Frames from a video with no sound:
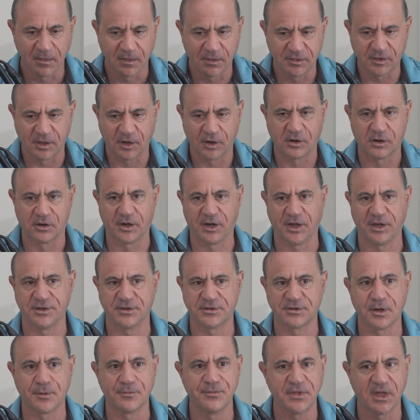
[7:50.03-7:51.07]
And then
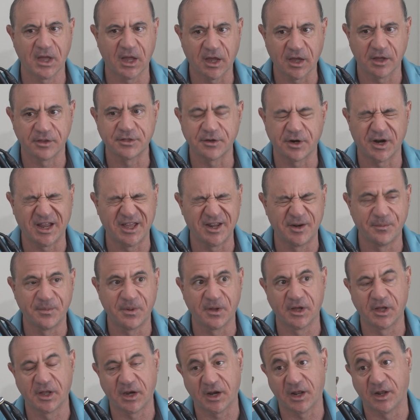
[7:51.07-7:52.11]
create something, get their
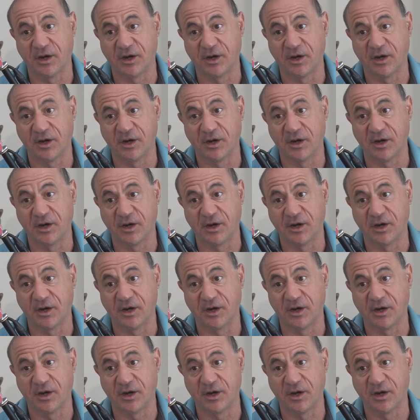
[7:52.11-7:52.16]
input,